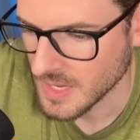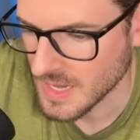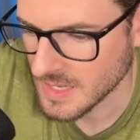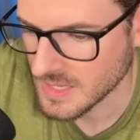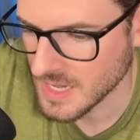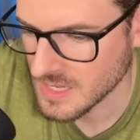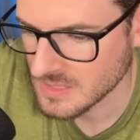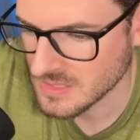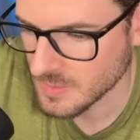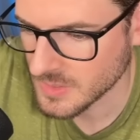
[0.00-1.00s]
in case
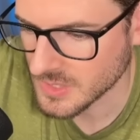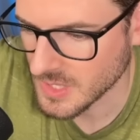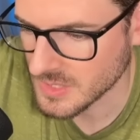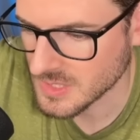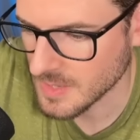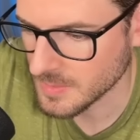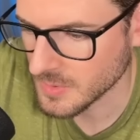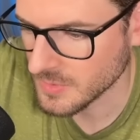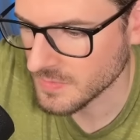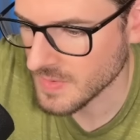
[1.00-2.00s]
someone does
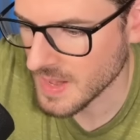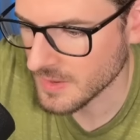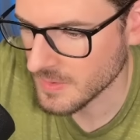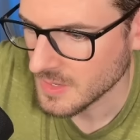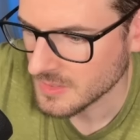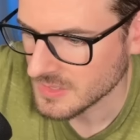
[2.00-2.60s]
upload a file.